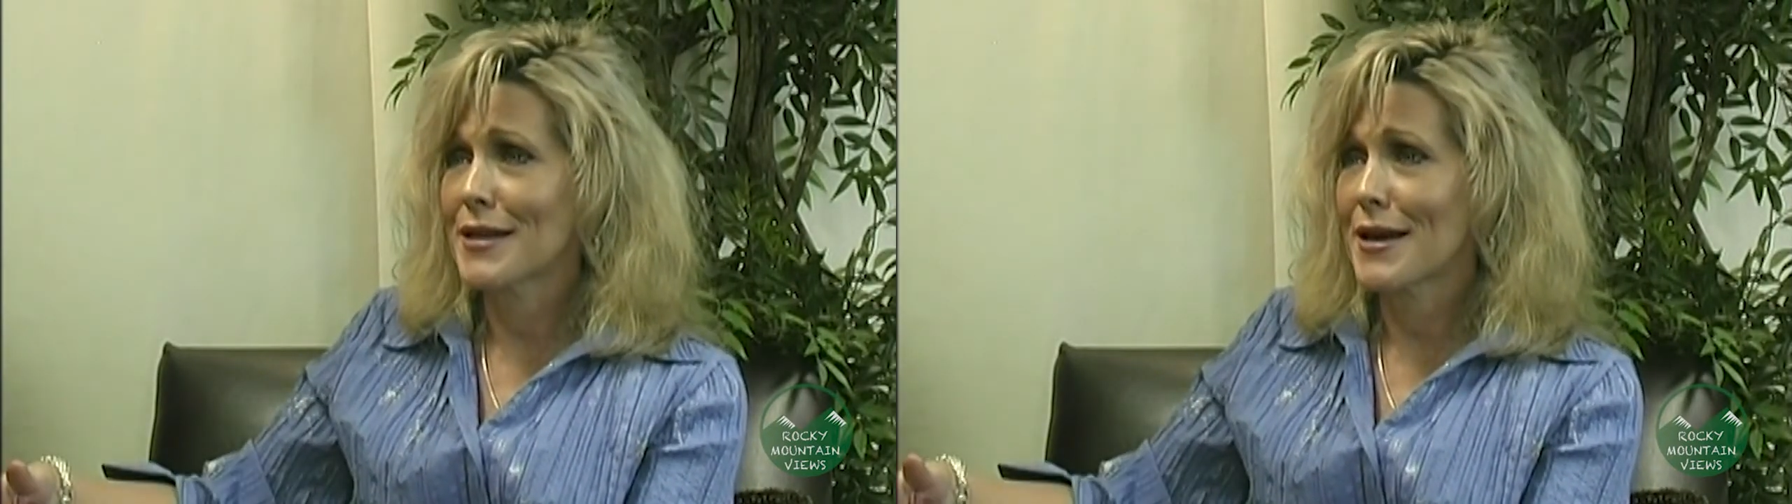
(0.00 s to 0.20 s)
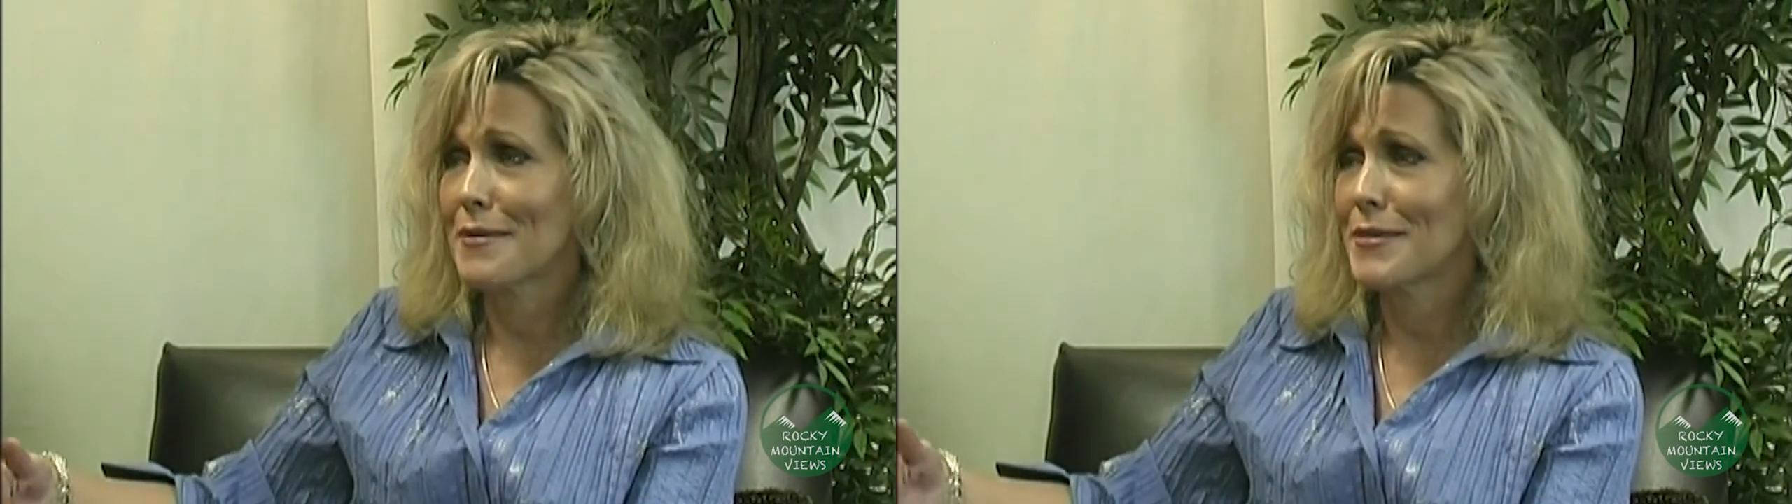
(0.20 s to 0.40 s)

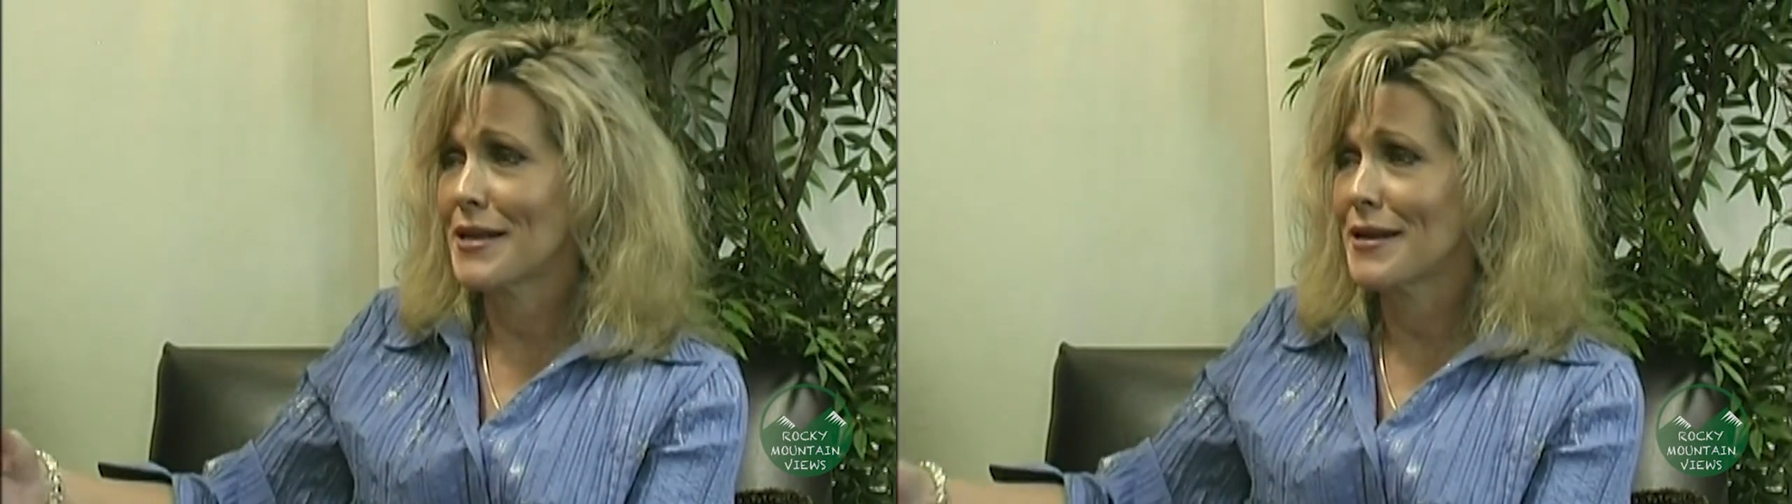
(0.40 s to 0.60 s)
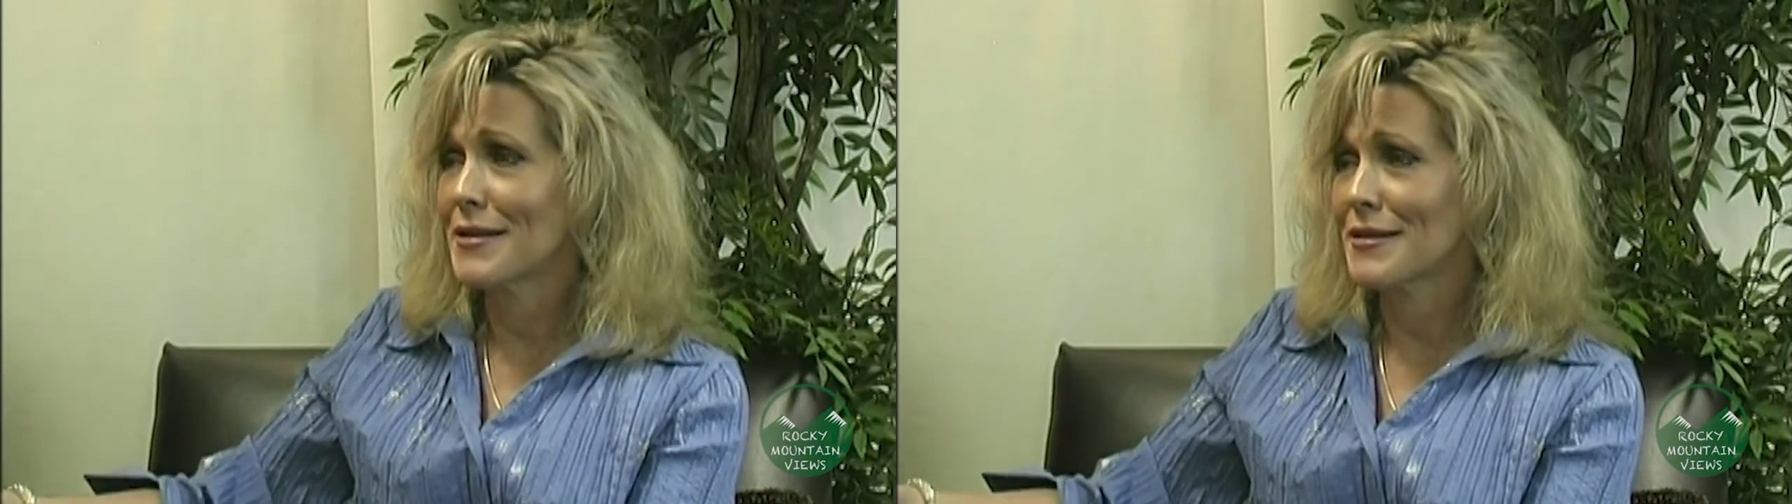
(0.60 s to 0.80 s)
that
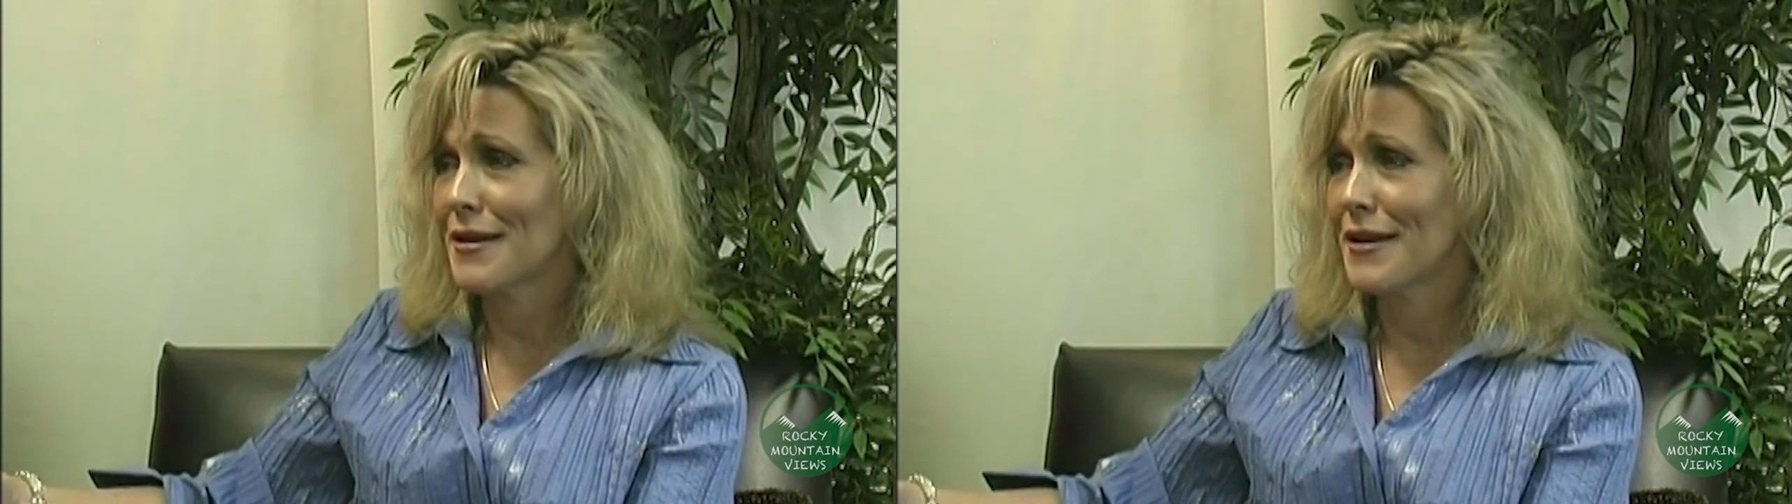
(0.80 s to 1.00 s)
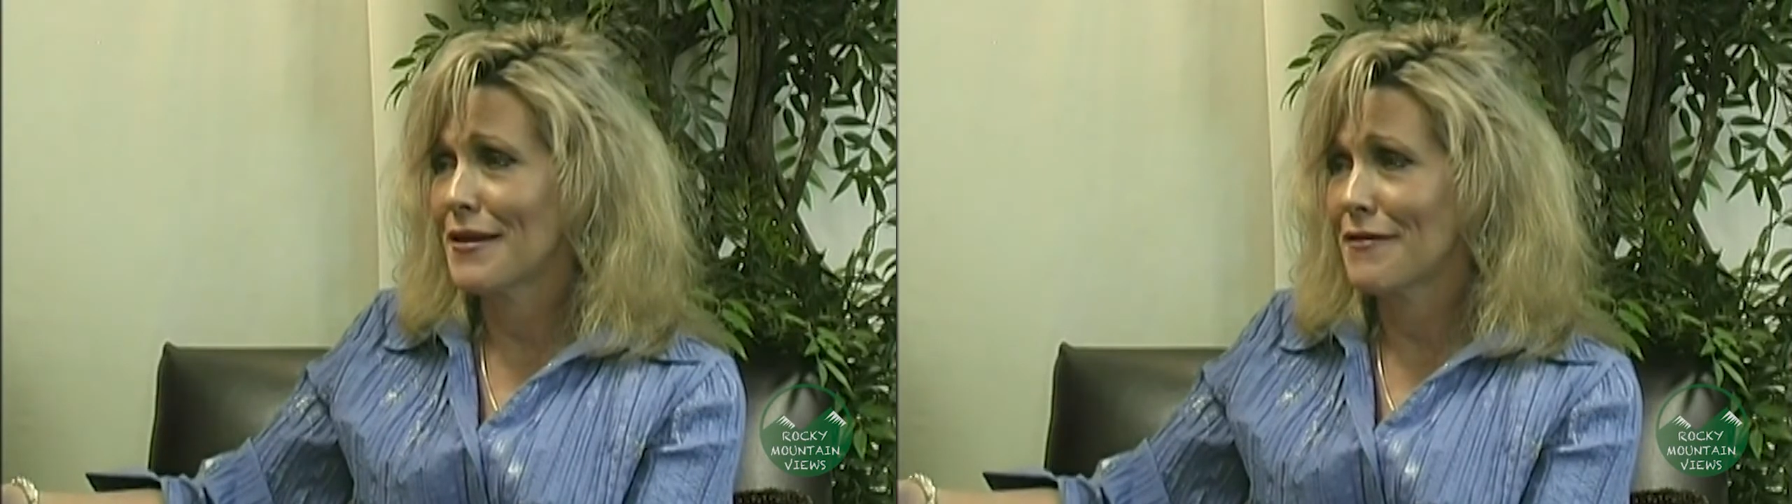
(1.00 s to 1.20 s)
because
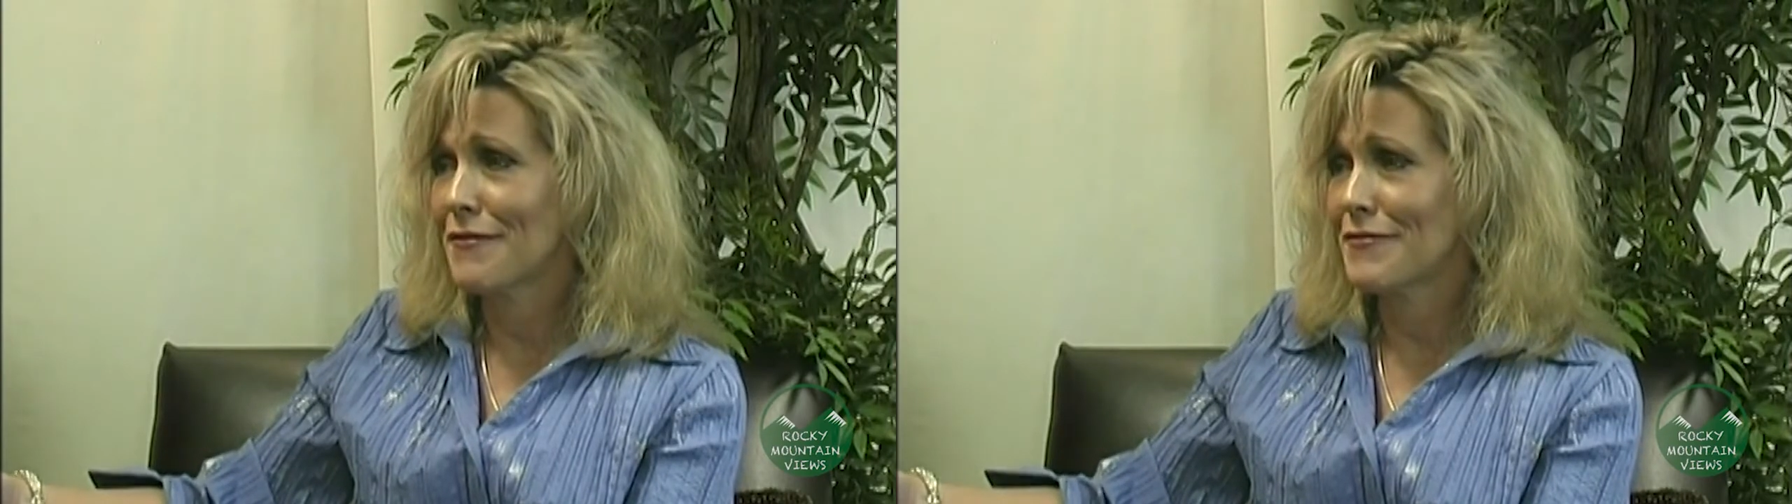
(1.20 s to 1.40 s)
I have